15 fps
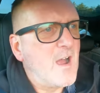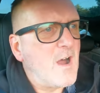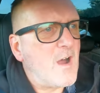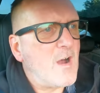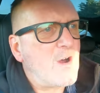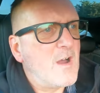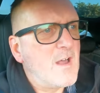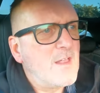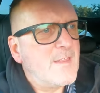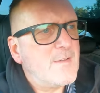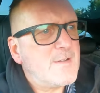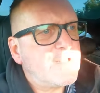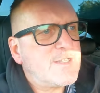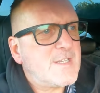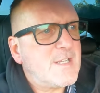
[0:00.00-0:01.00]
are
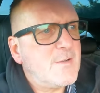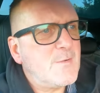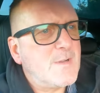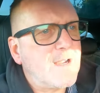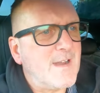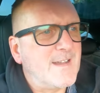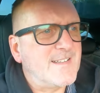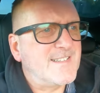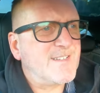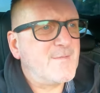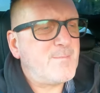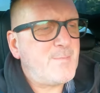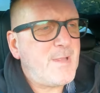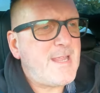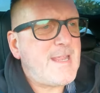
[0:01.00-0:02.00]
there are two kinds of
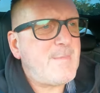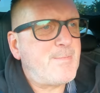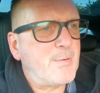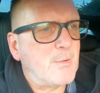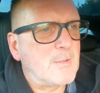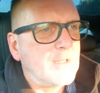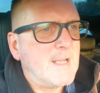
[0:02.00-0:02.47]
people.